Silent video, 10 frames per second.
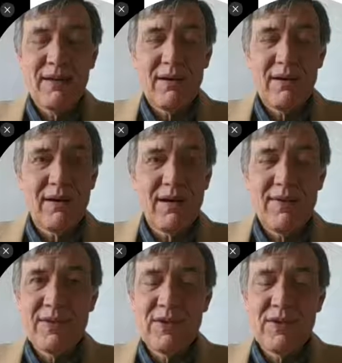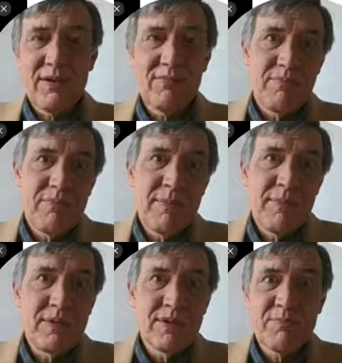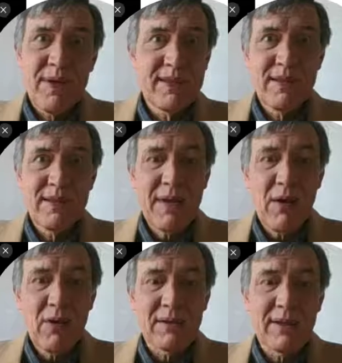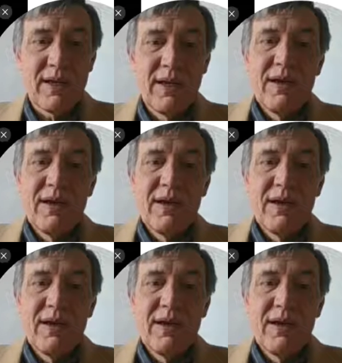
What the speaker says: then you're maybe just paying them hourly.